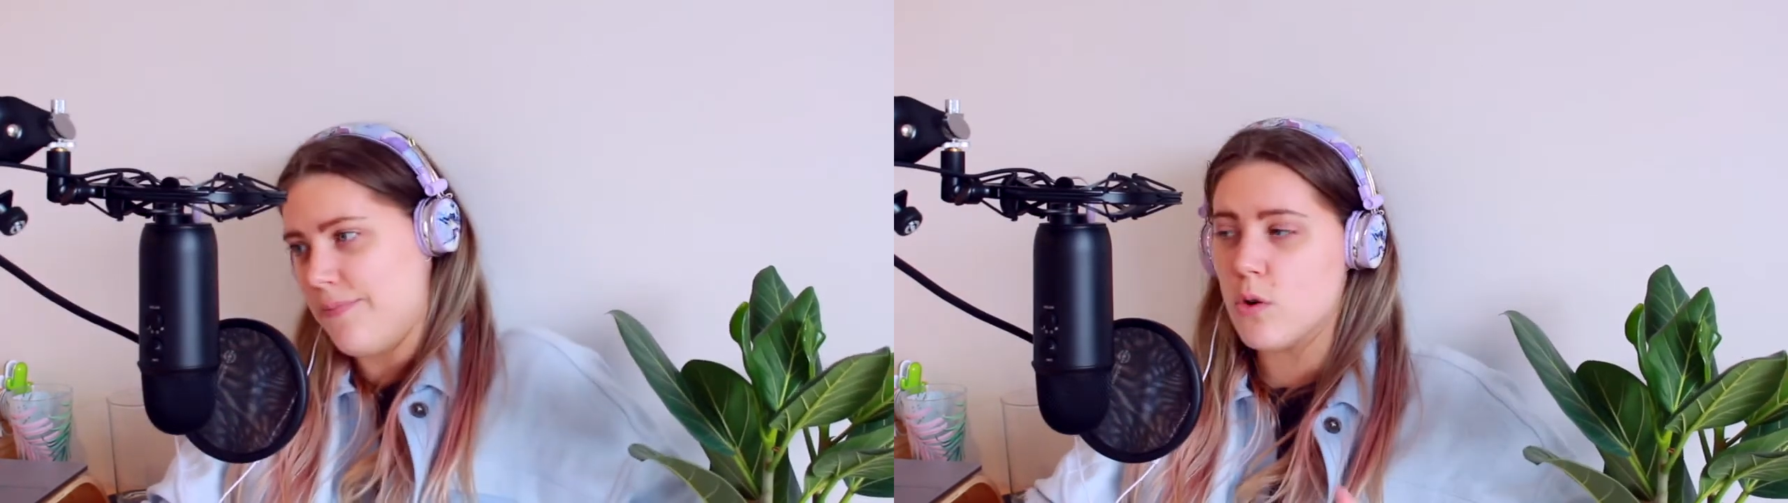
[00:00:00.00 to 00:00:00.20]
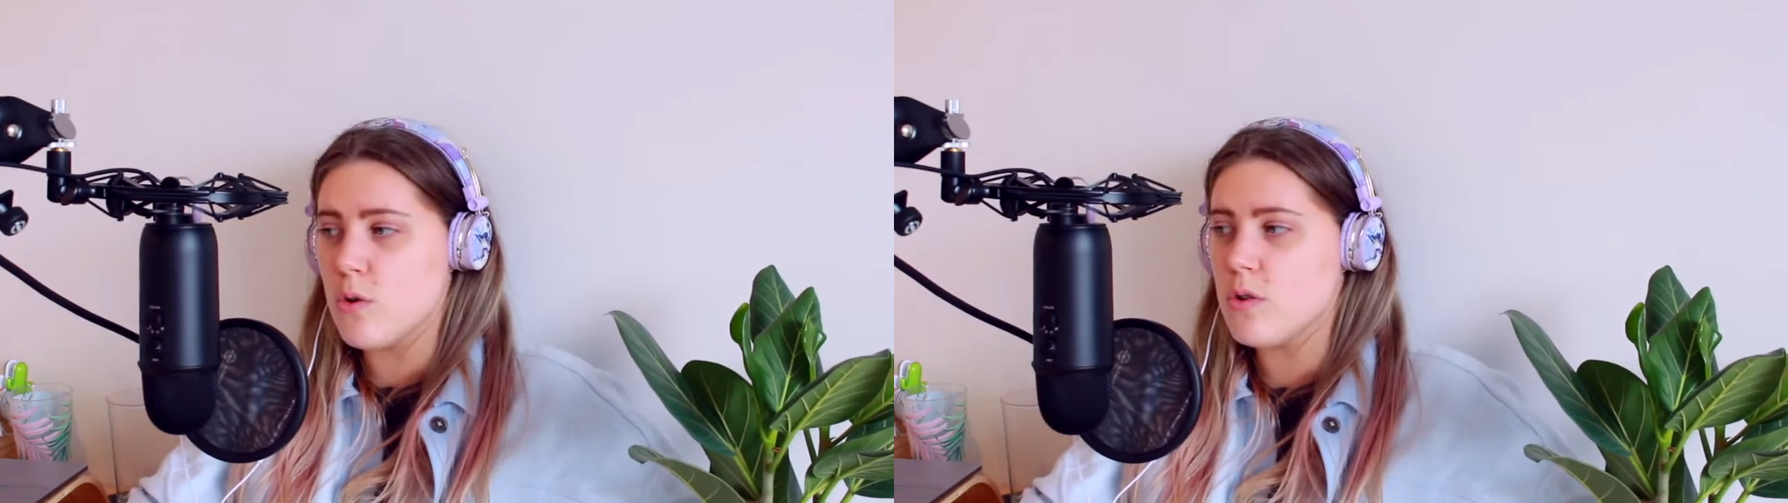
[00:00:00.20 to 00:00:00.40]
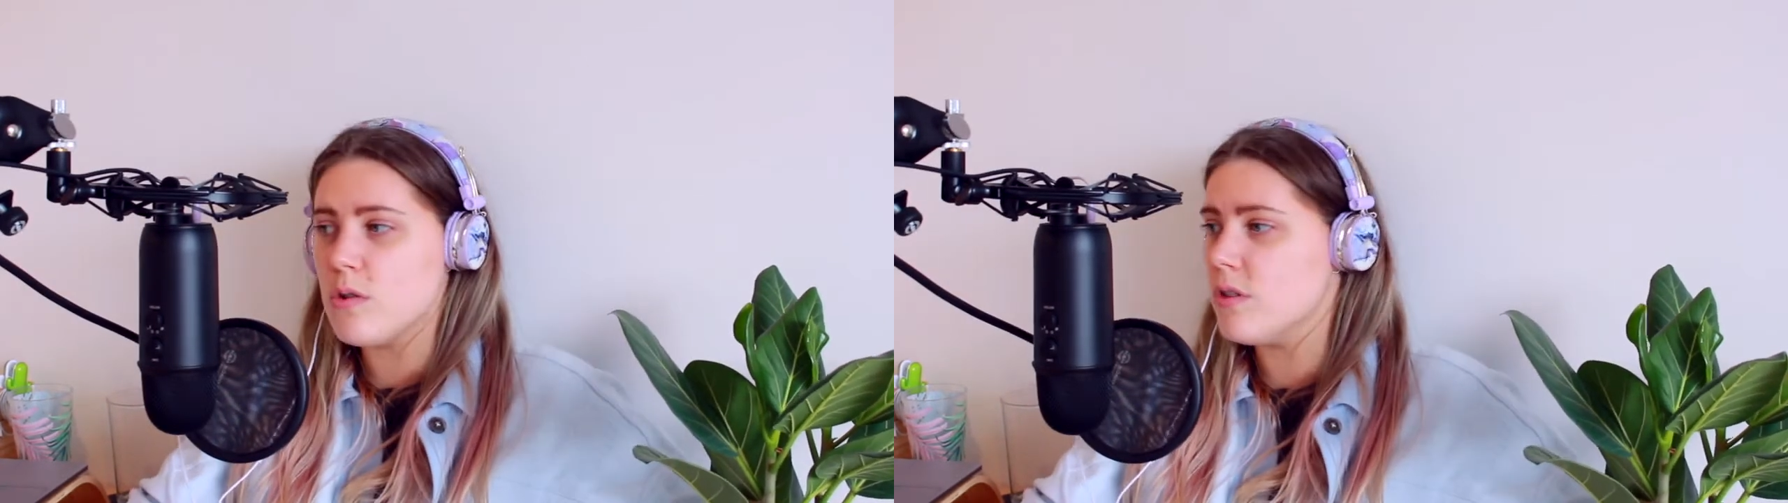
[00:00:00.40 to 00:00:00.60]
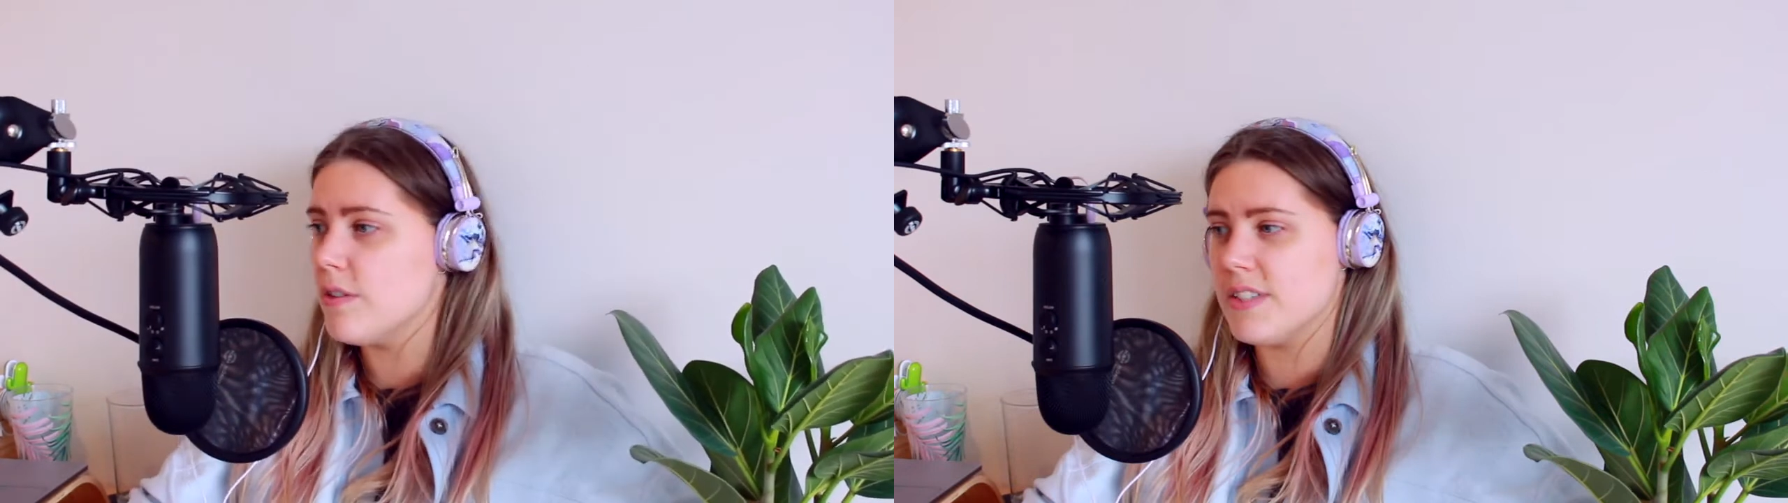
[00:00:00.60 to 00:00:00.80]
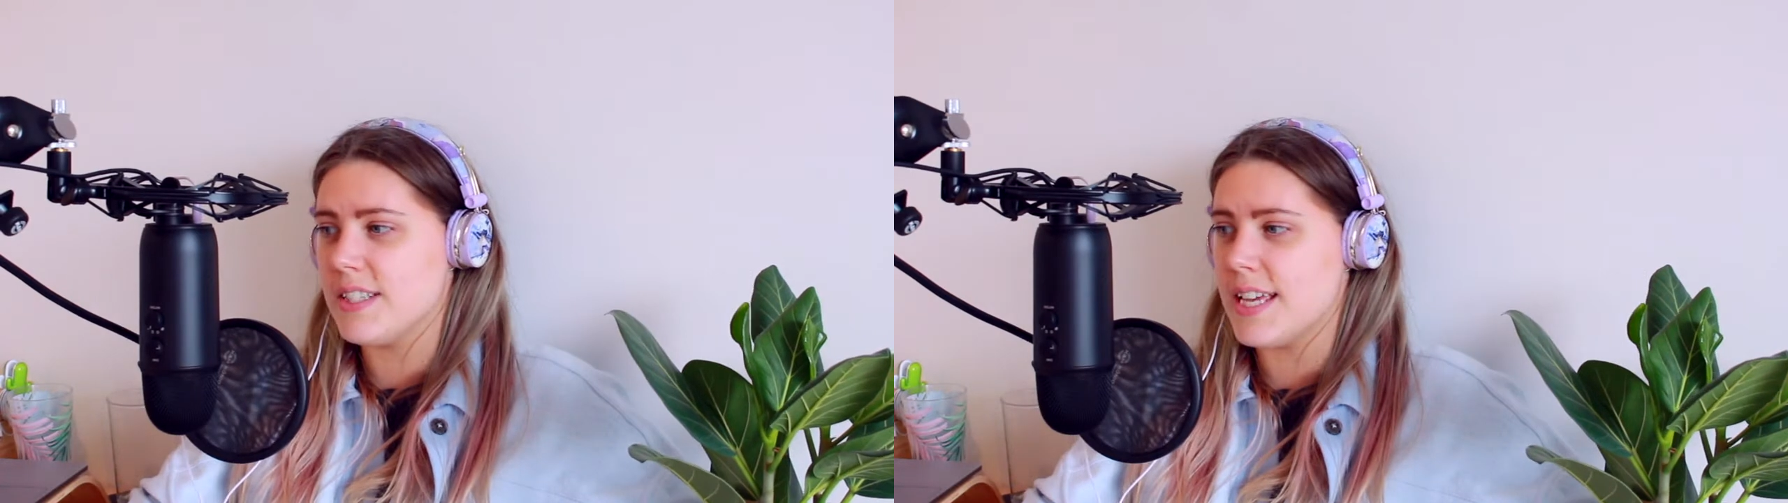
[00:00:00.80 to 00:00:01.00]
All
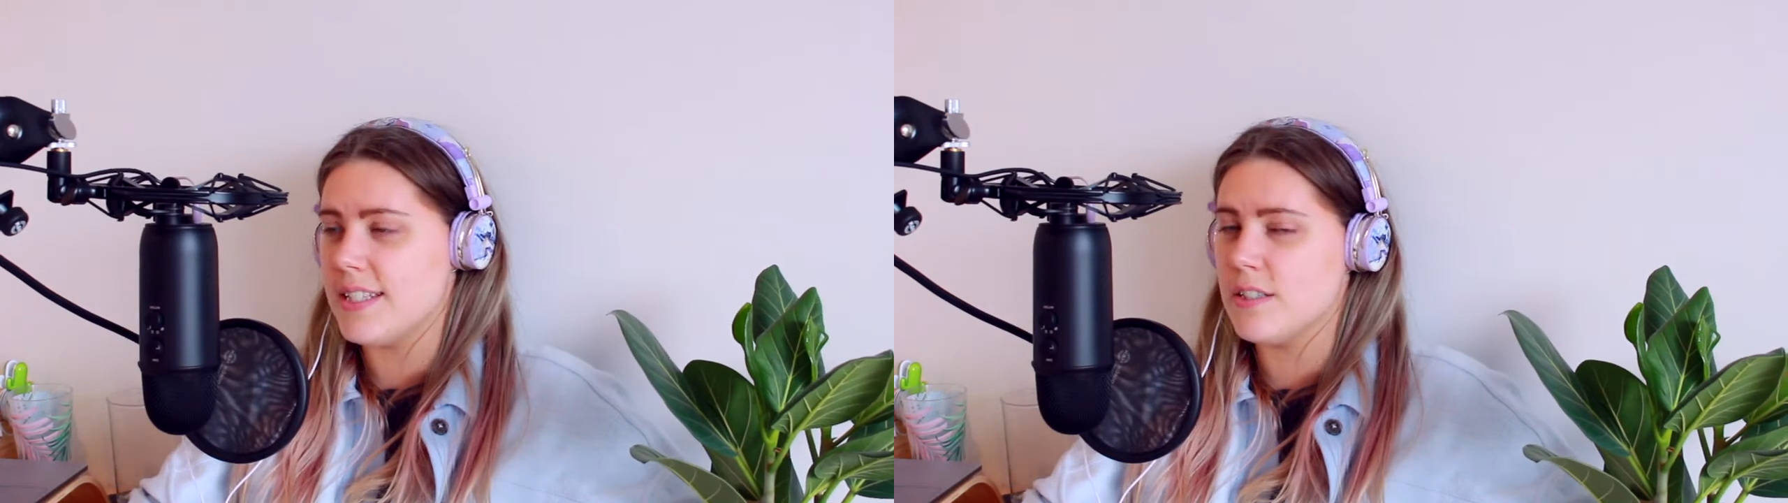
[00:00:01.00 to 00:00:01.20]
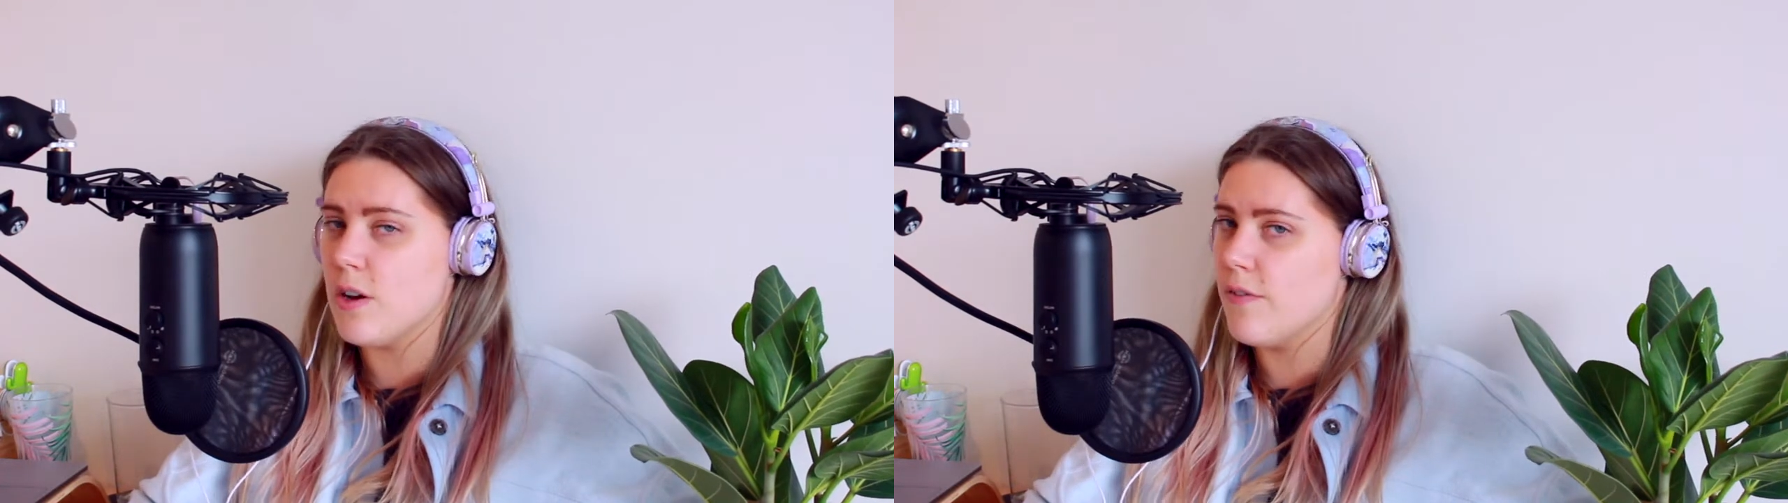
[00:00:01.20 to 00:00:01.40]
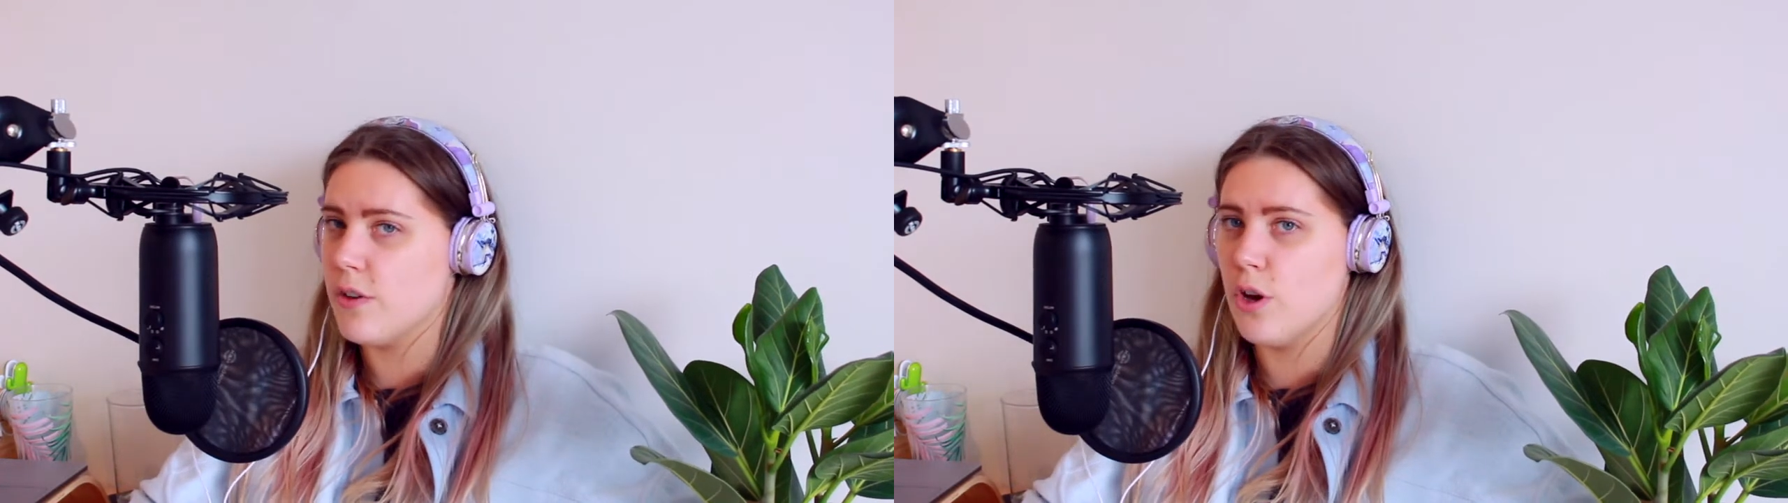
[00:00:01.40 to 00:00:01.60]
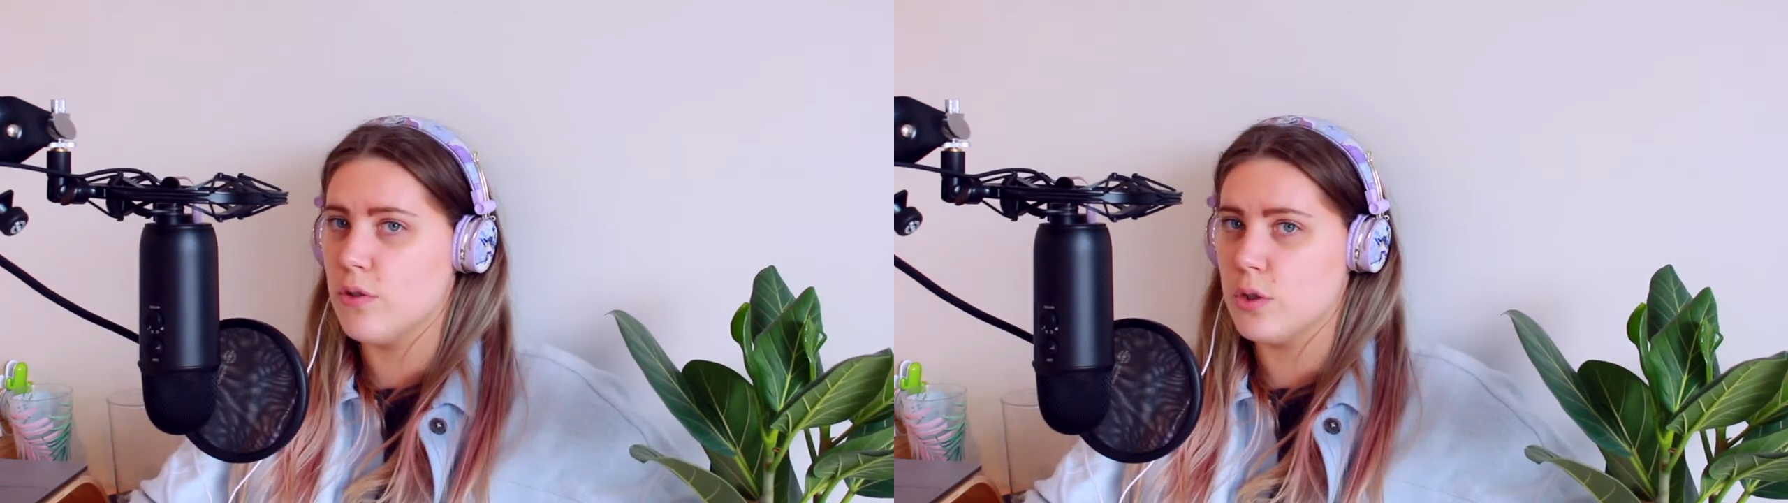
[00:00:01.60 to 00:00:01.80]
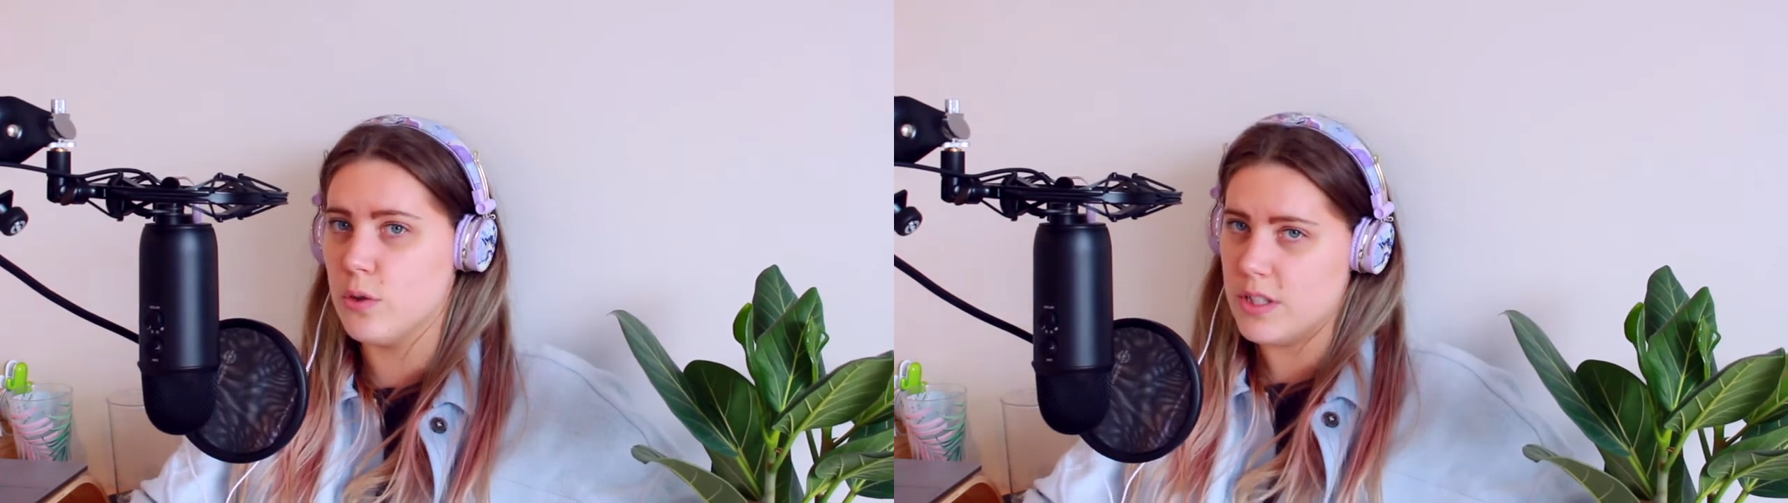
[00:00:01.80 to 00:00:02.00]
of the seasons of The Girl
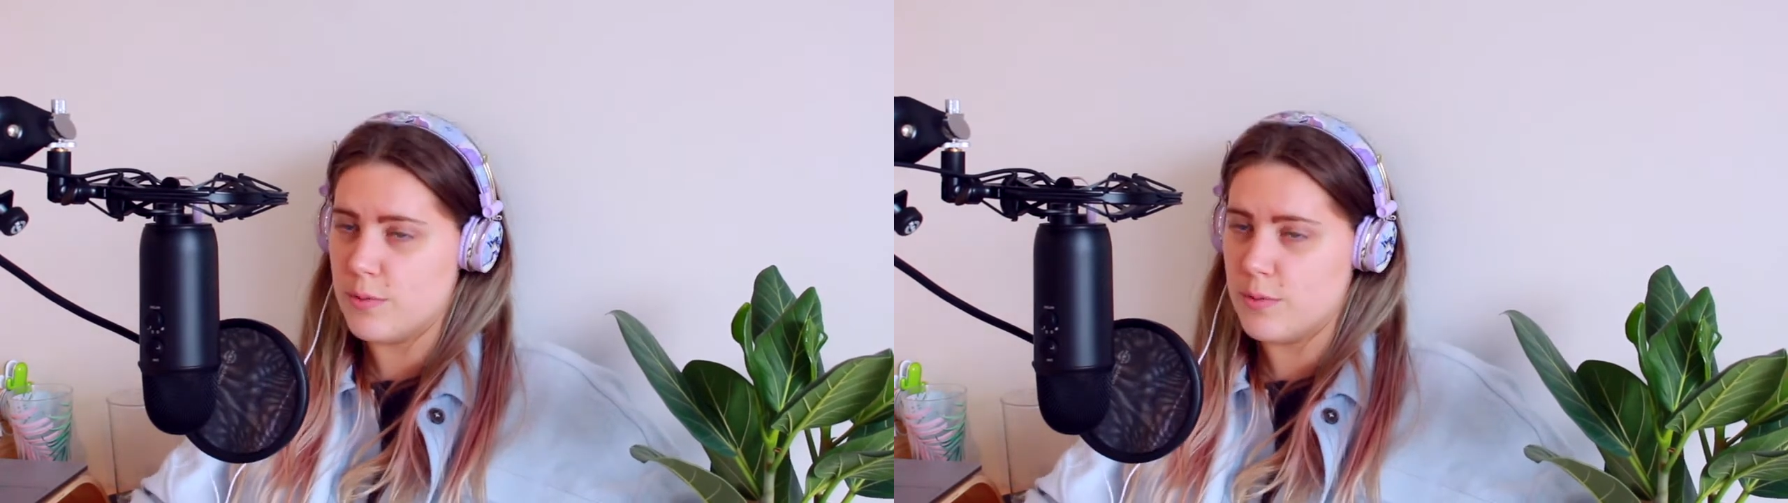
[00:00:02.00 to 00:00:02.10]
Records